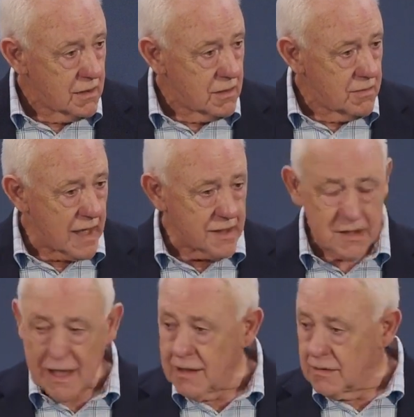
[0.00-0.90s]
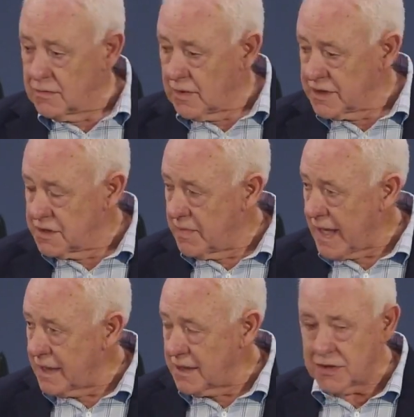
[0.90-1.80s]
But once the
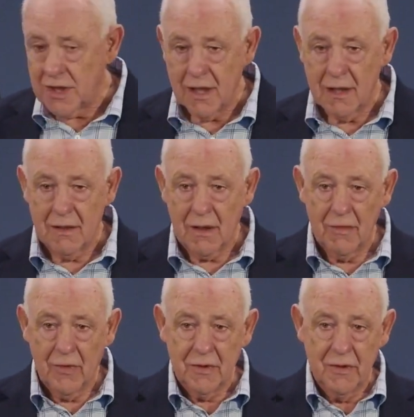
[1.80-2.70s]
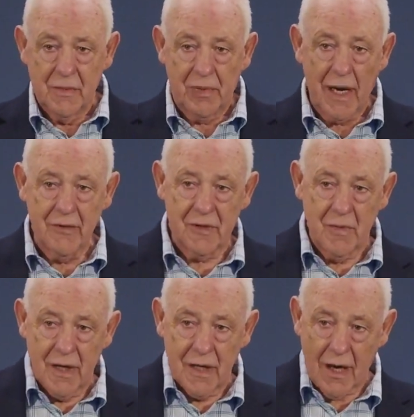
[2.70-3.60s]
band is here, I want you to pray with
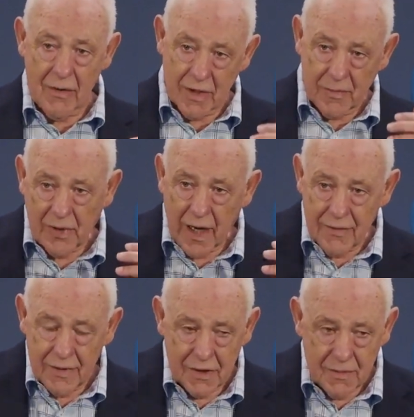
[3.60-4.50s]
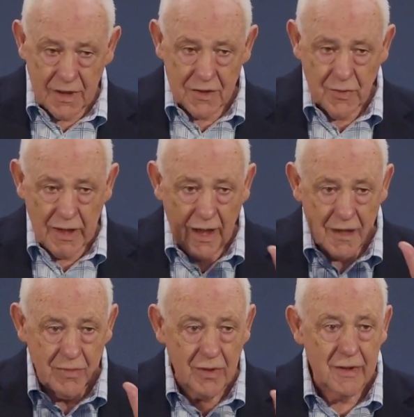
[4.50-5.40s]
me. I want to pray with you because we're going
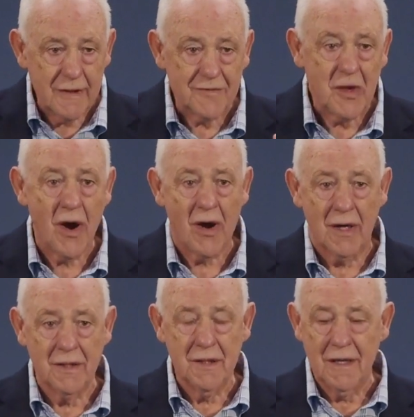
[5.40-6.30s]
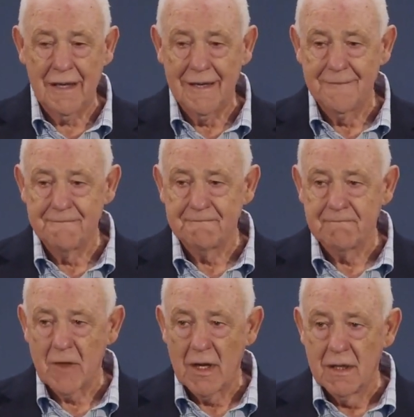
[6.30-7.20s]
to believe God.
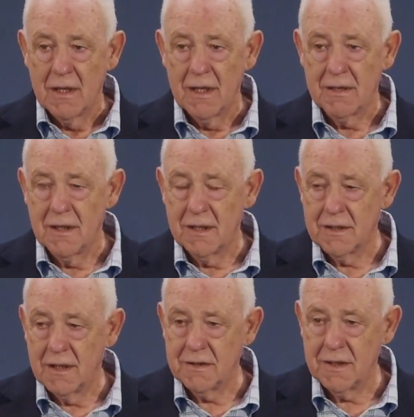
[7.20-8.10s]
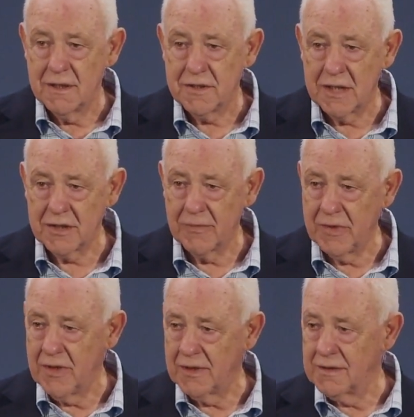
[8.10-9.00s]
It's in a sense like
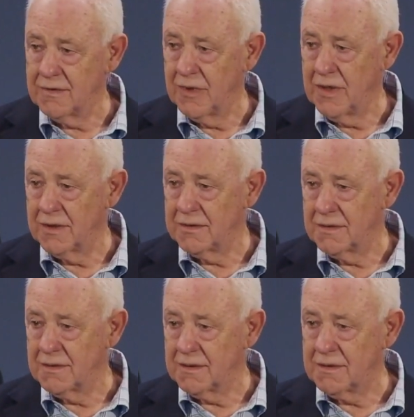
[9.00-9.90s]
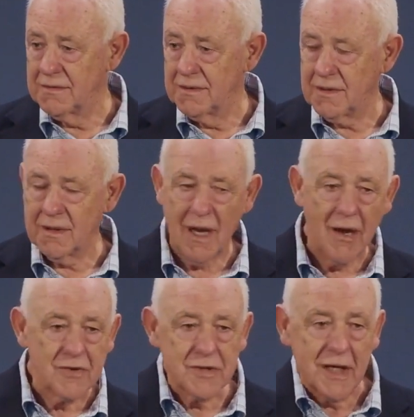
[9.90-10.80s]
we're not
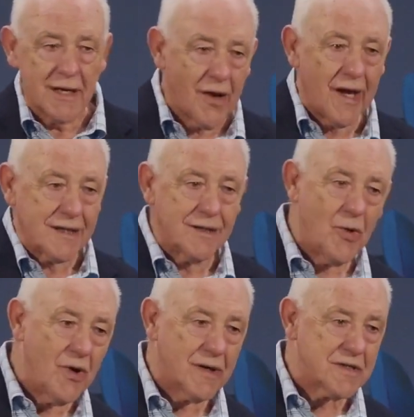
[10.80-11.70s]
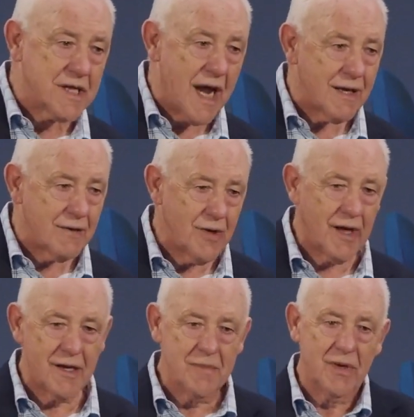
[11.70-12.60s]
closing it like the work is done. We're
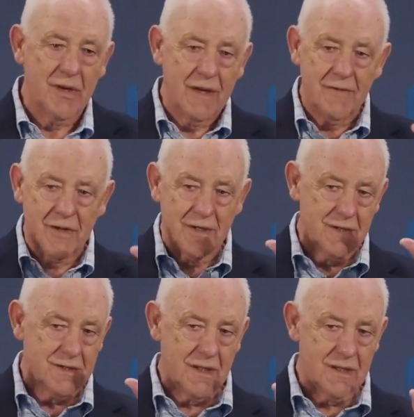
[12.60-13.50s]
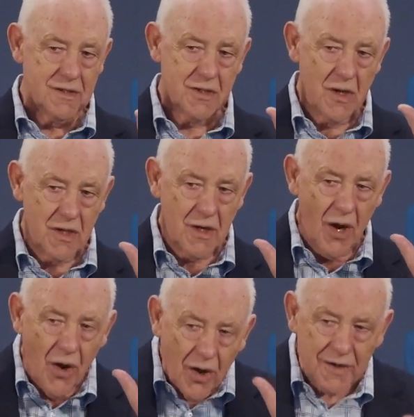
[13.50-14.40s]
going to believe that there's an
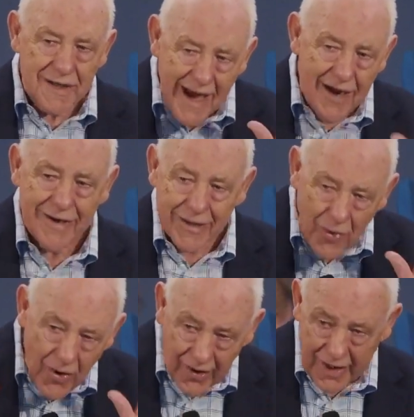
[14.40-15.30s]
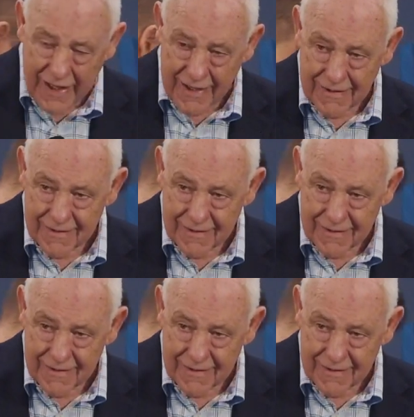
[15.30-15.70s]
ongoing work here,